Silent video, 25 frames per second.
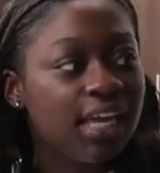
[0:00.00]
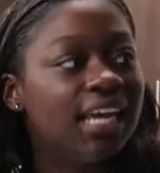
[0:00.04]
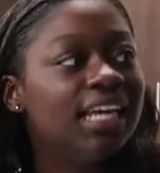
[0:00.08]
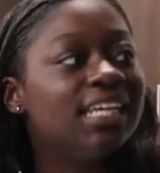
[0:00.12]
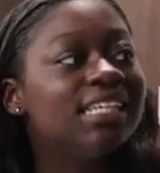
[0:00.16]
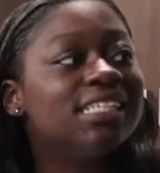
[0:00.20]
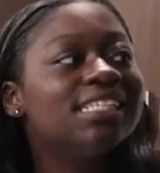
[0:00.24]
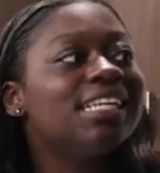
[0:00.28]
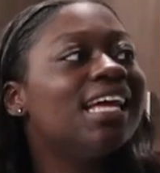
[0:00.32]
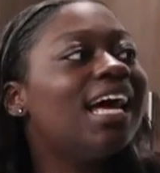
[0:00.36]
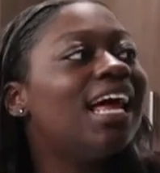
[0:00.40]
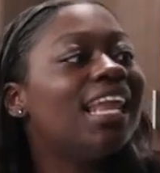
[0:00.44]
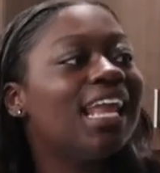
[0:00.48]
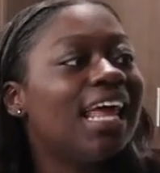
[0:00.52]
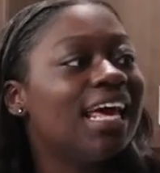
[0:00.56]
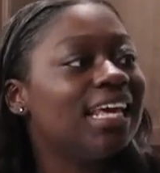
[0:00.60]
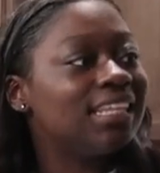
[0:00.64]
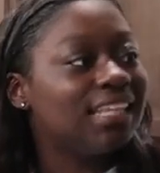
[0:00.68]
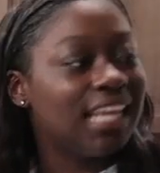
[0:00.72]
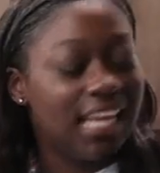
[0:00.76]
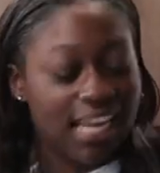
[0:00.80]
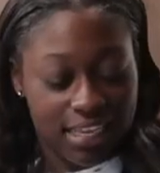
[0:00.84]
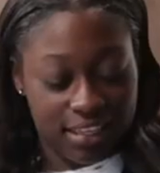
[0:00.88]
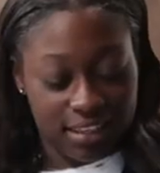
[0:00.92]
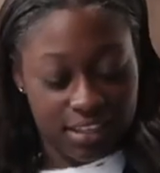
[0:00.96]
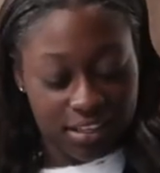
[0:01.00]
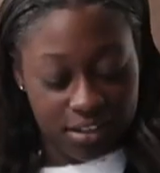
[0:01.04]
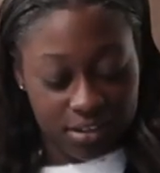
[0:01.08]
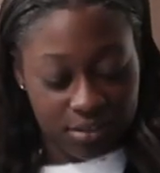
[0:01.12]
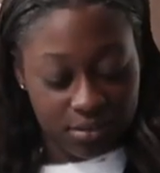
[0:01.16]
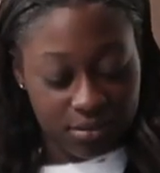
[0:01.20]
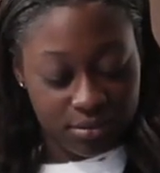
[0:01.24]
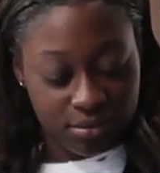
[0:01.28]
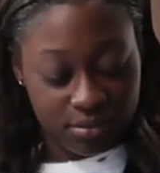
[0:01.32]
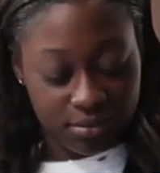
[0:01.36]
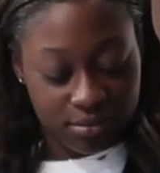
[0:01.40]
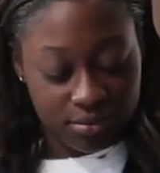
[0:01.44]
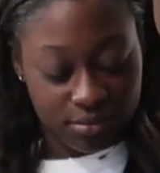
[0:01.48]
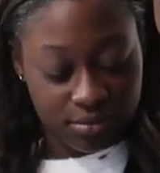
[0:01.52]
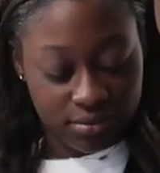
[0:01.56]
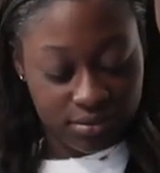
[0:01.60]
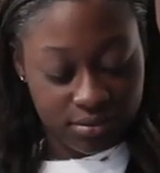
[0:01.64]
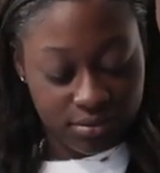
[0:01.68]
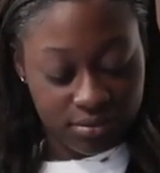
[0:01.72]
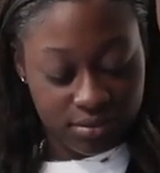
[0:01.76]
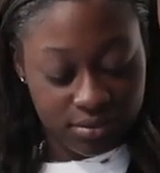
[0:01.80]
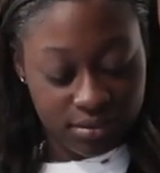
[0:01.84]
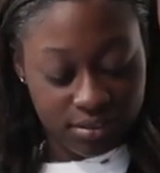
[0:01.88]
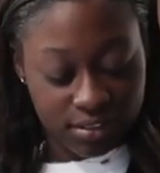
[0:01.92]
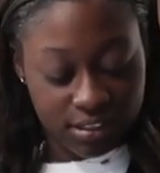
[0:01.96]
It's not like that though,
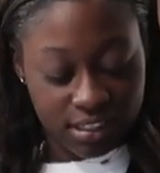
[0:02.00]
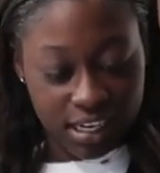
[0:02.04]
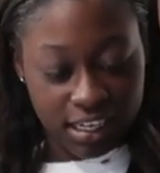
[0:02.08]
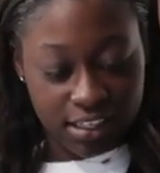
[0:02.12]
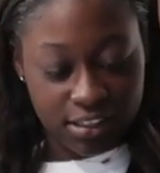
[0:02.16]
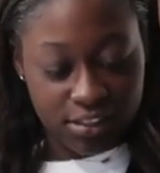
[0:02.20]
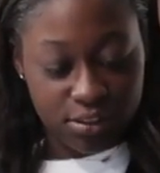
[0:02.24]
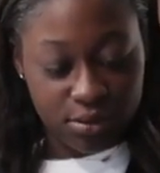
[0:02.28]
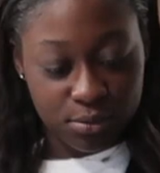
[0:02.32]
not